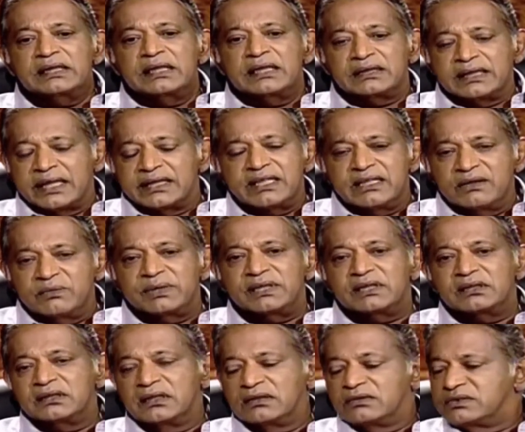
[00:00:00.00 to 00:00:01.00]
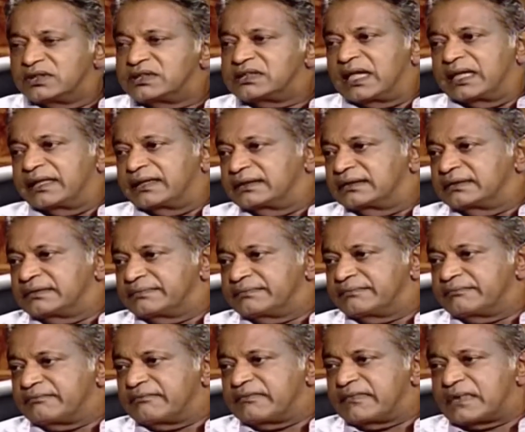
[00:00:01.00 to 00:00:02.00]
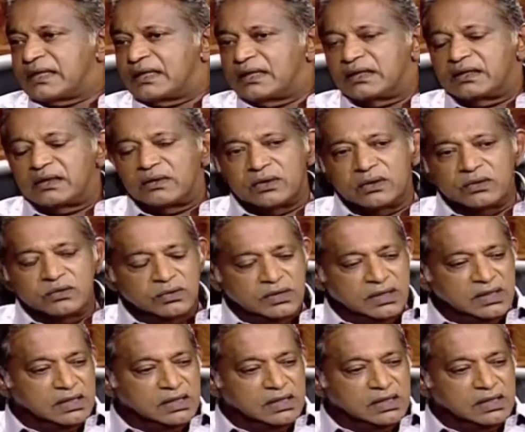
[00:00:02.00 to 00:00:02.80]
that he will resign, you know.